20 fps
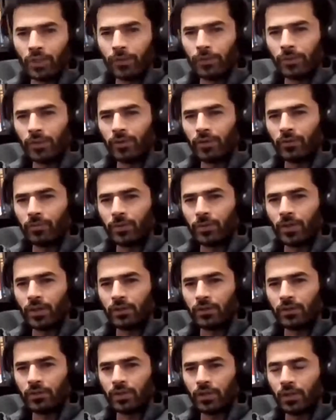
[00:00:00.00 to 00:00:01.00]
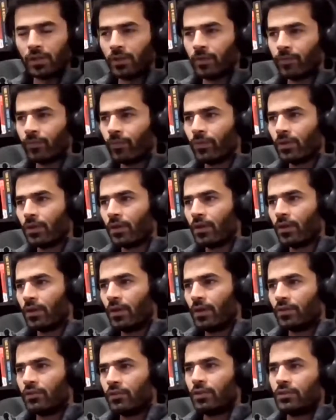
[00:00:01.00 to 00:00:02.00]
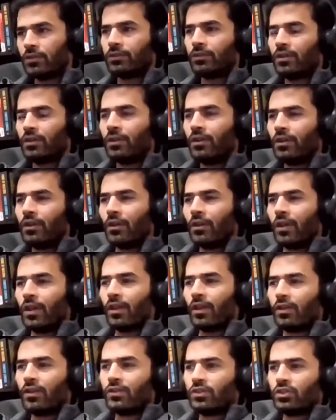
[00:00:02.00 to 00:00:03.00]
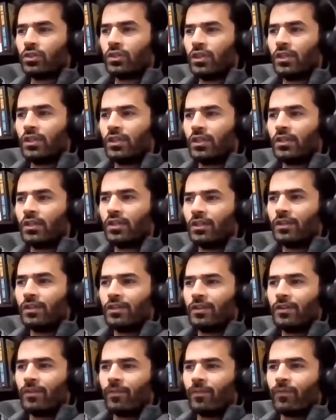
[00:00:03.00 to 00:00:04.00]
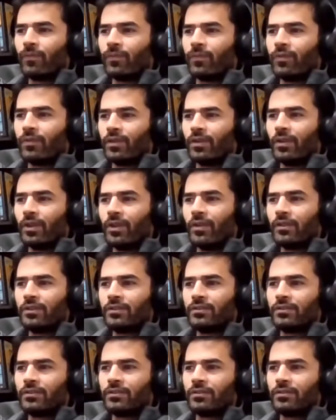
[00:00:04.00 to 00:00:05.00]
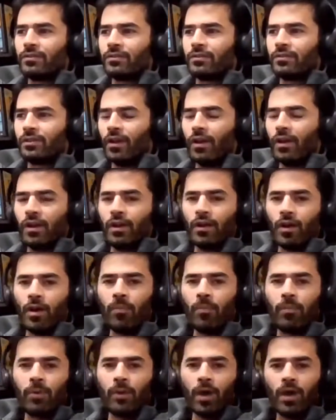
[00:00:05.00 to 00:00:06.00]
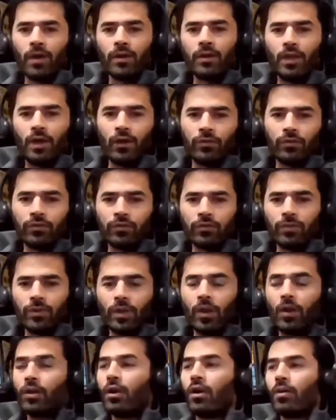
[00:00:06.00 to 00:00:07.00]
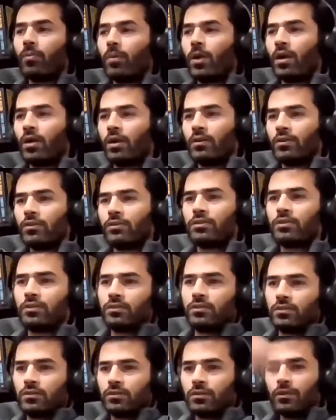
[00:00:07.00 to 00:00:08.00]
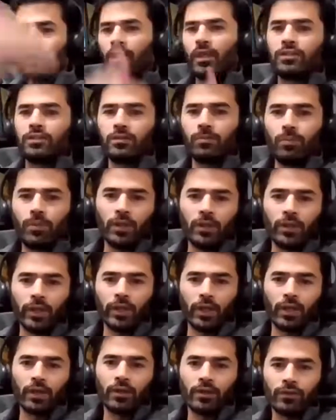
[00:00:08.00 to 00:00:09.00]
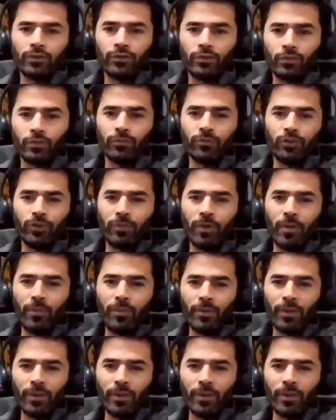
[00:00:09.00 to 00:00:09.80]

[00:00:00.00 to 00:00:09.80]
same level of productivity. It's just like literally, it is a block down, not a block down, it's just next building from my